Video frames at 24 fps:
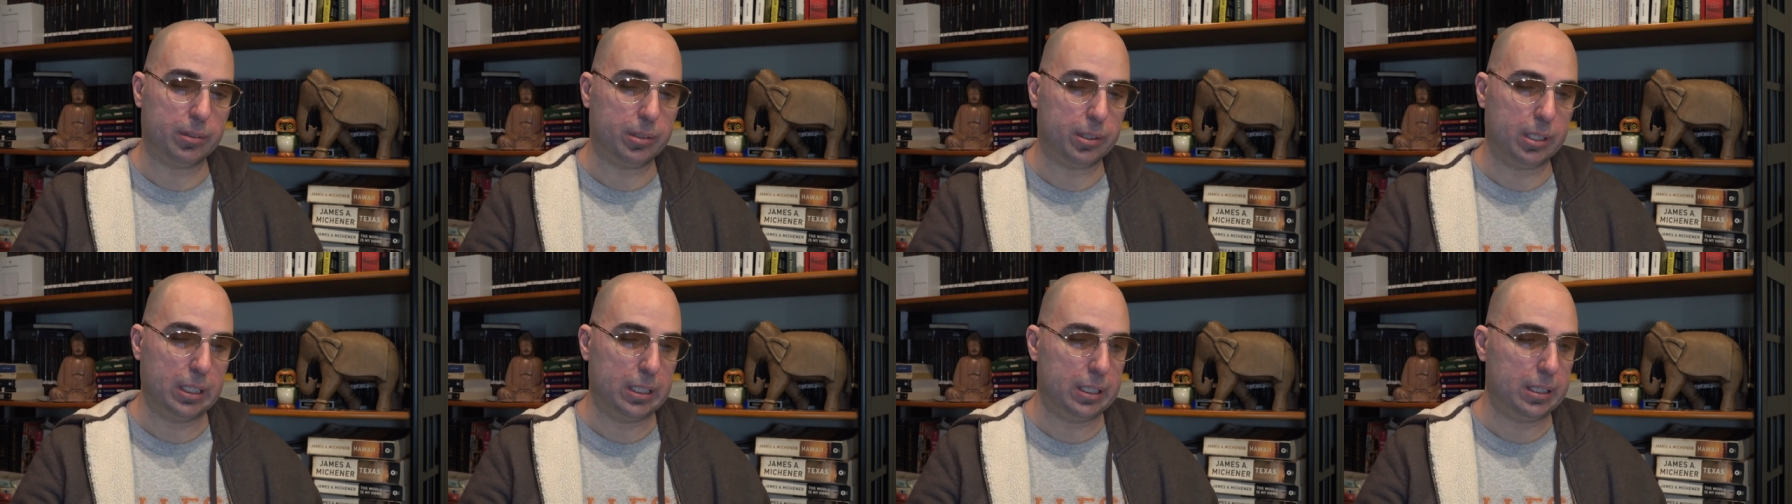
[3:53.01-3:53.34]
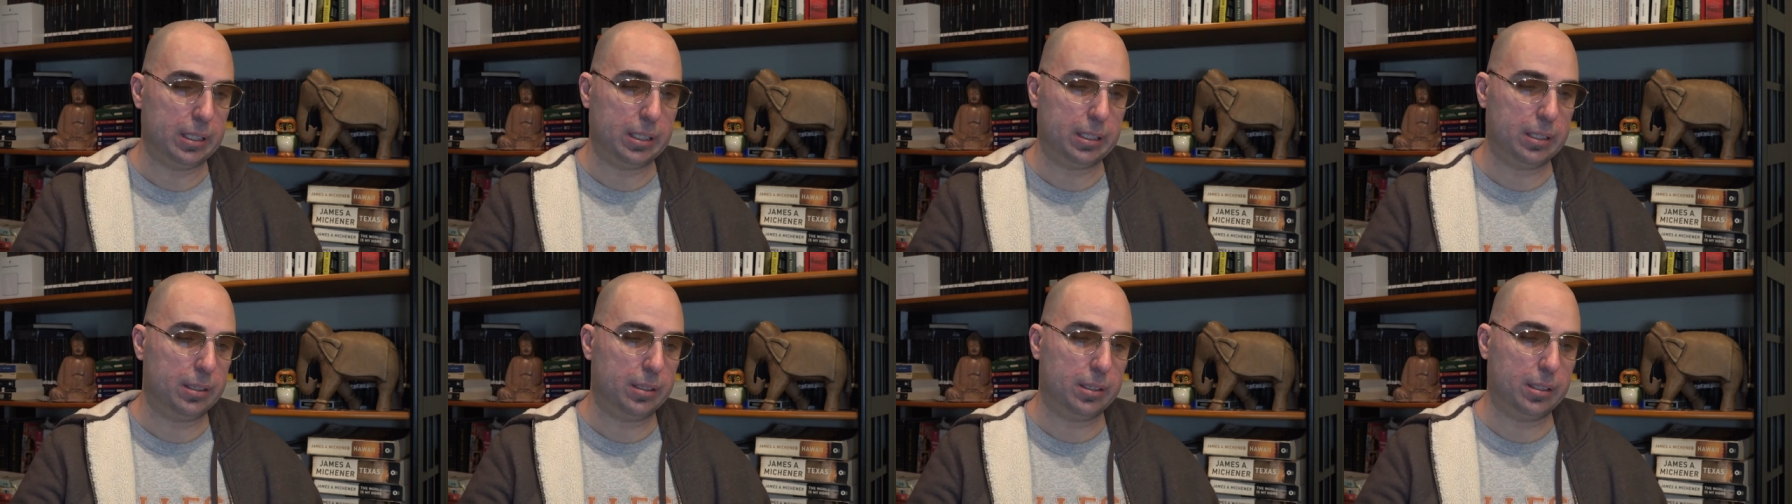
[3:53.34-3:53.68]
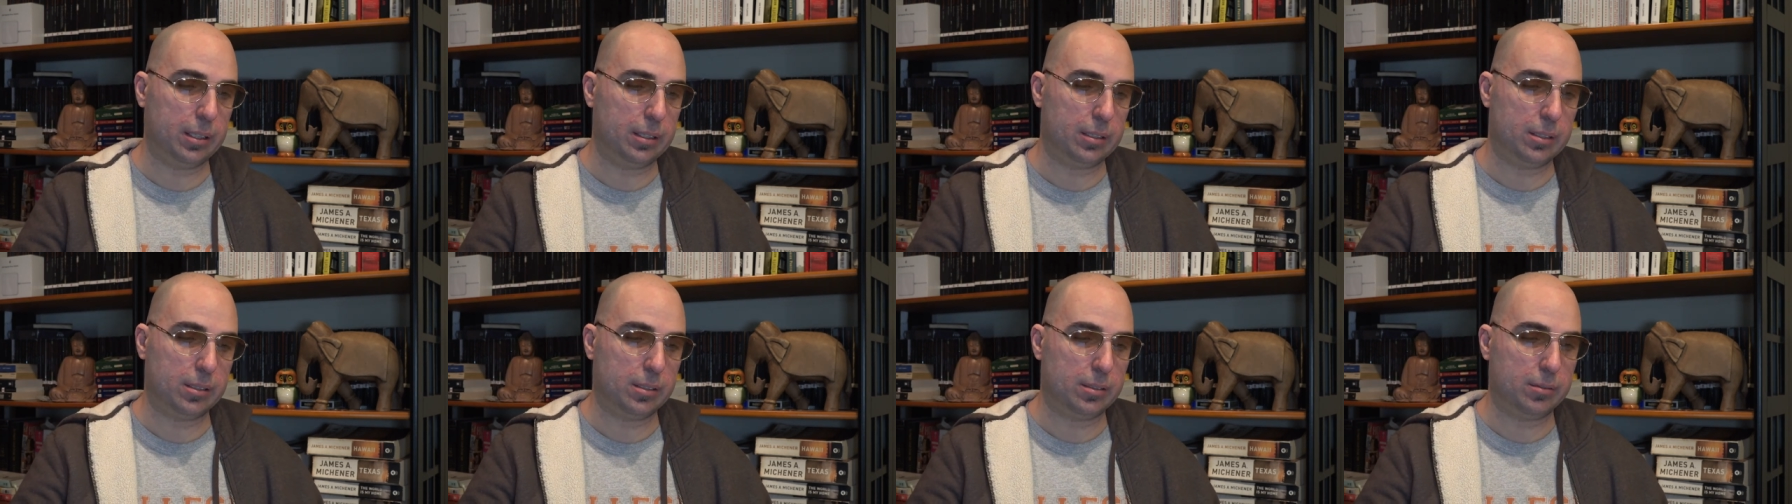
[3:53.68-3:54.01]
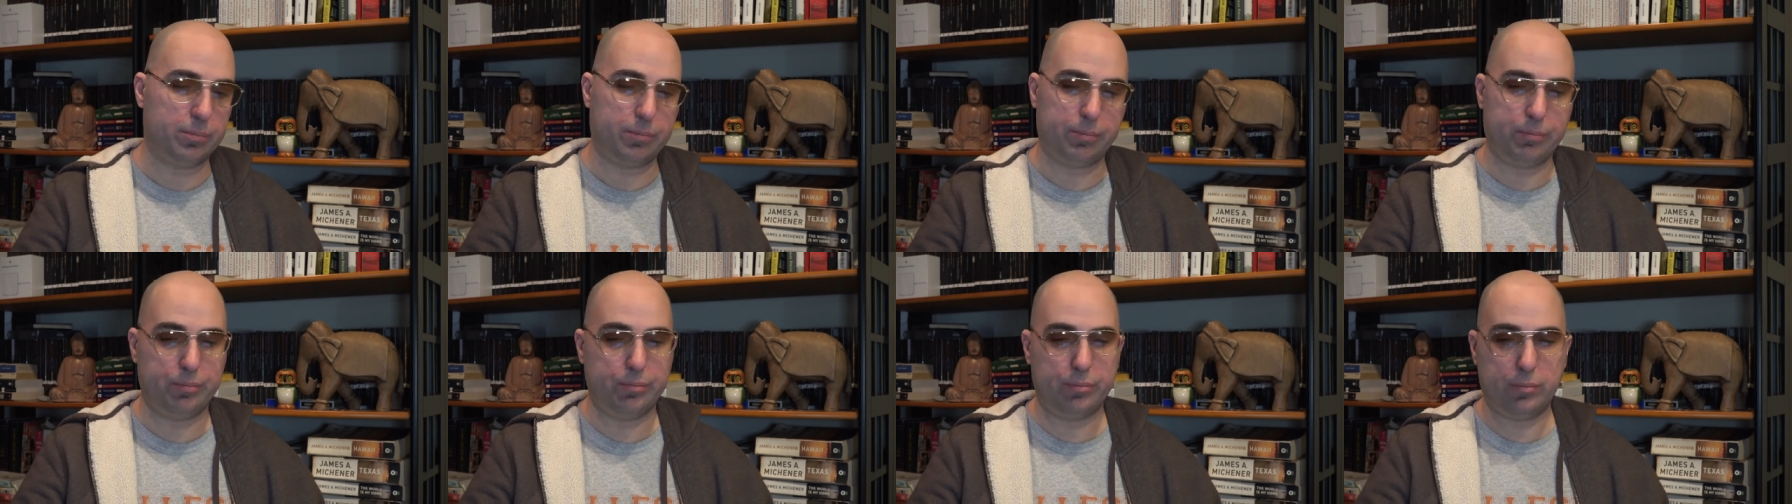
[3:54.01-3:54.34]
The, the
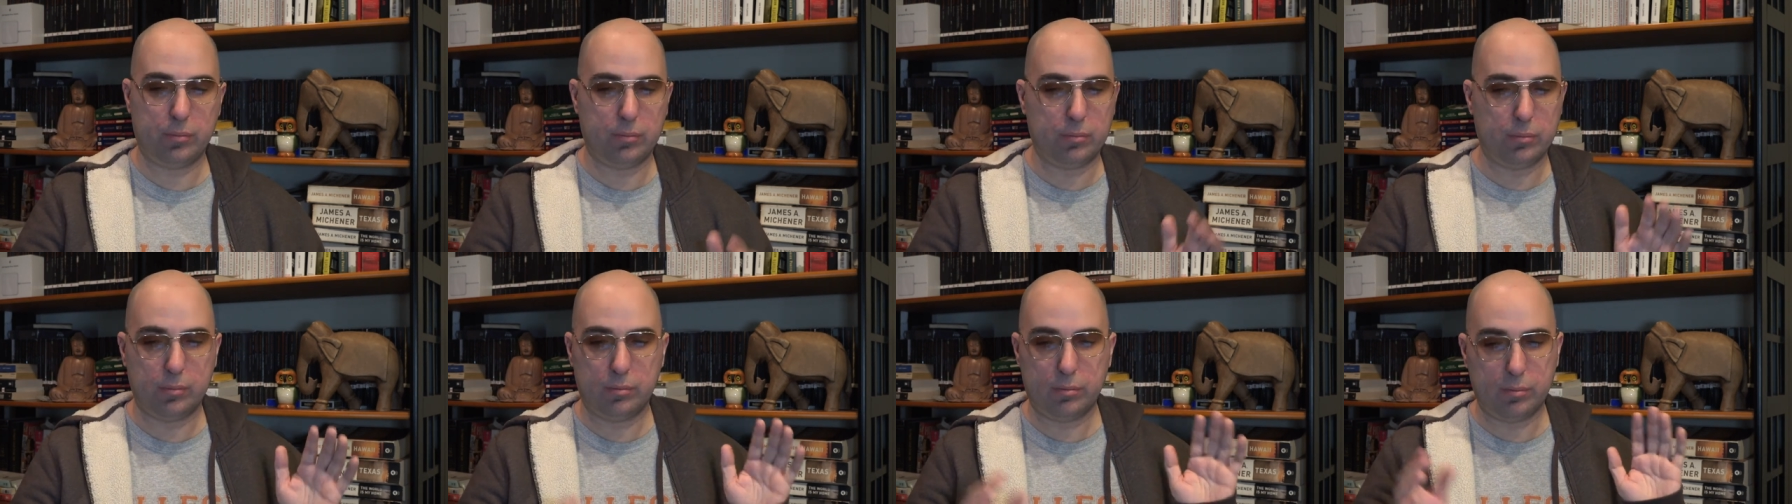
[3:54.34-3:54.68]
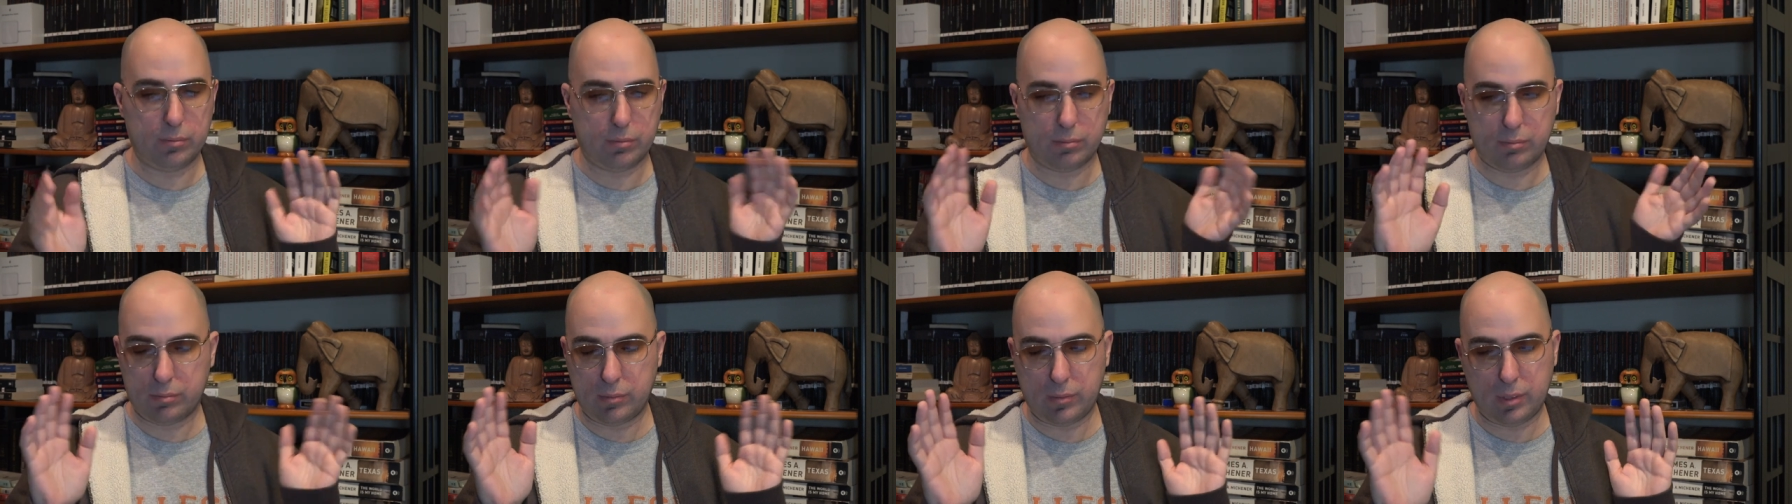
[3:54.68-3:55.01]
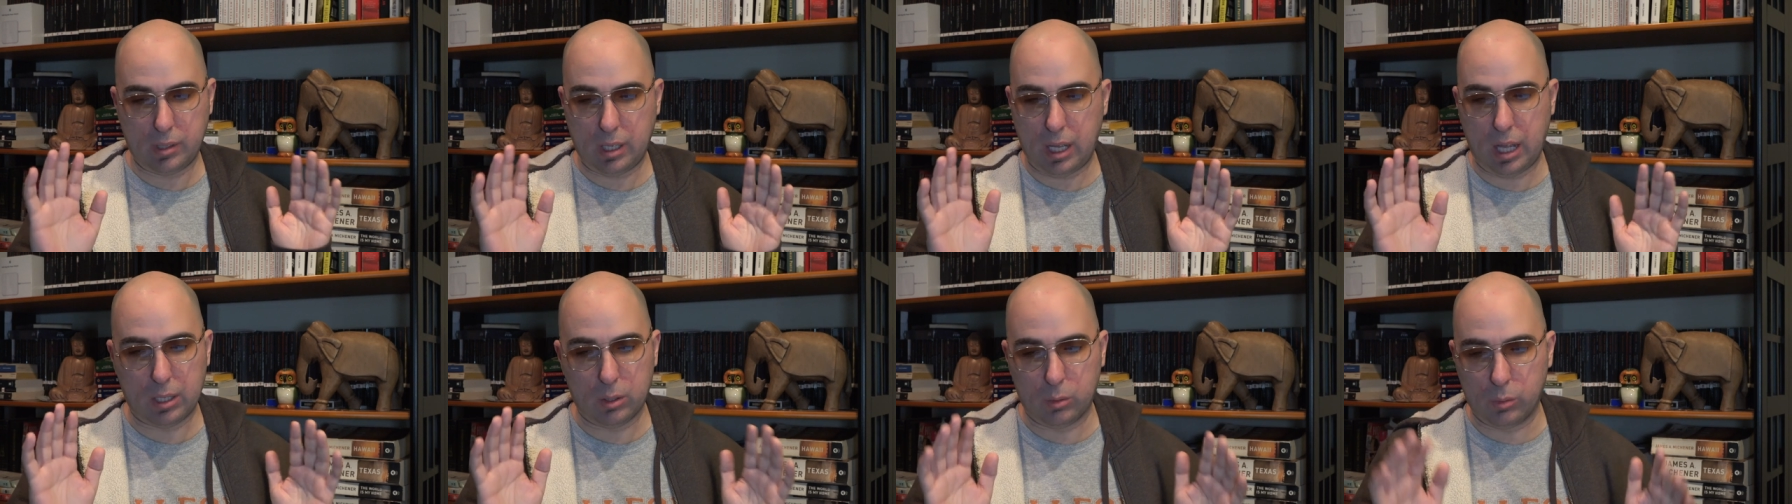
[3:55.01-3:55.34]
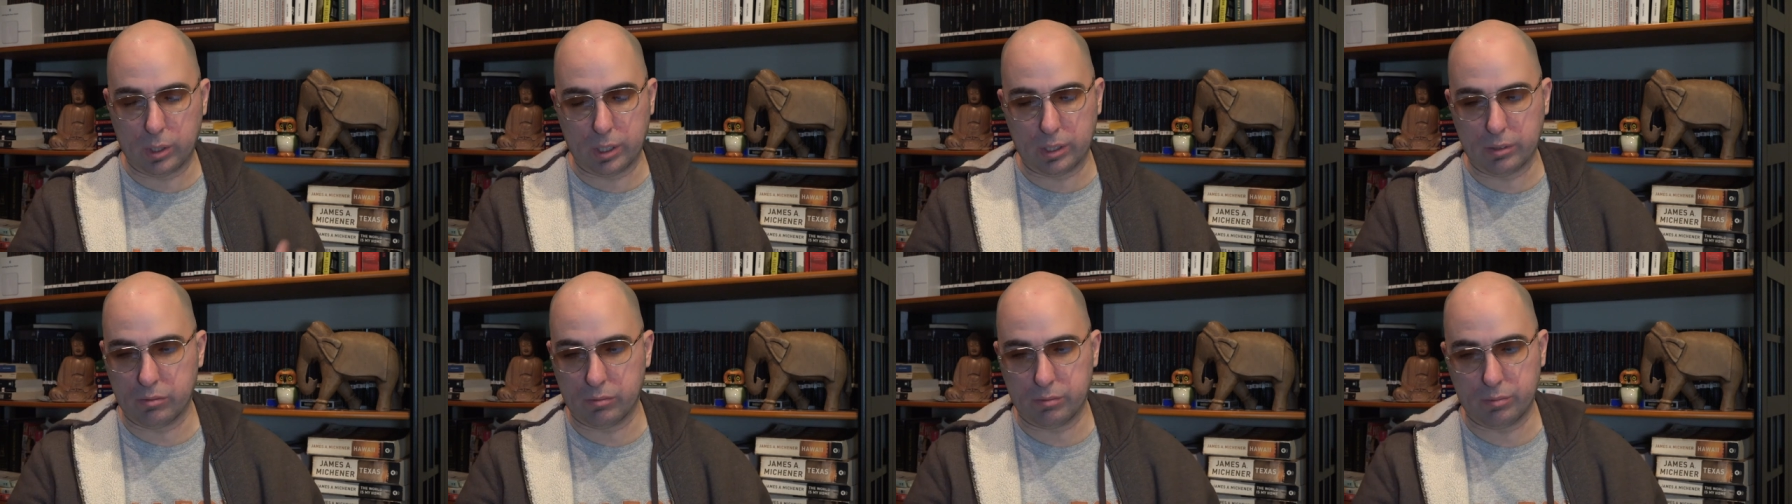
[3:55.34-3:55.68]
I don't
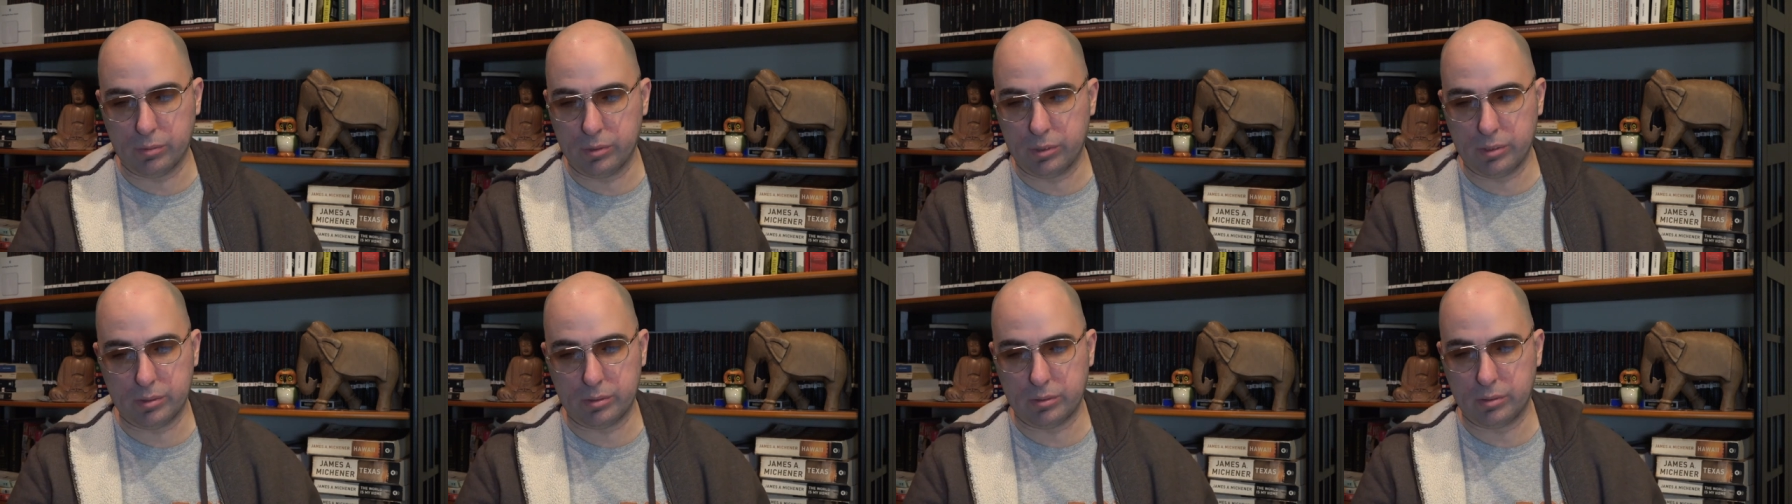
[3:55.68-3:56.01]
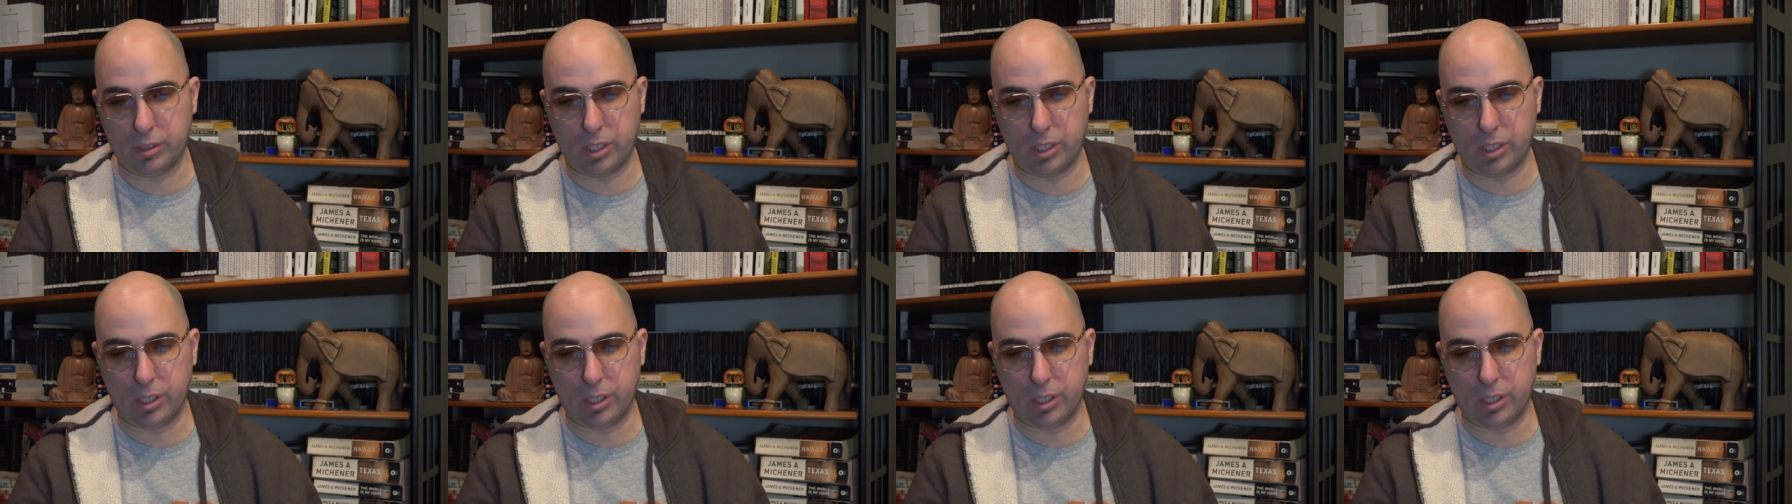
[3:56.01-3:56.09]
want to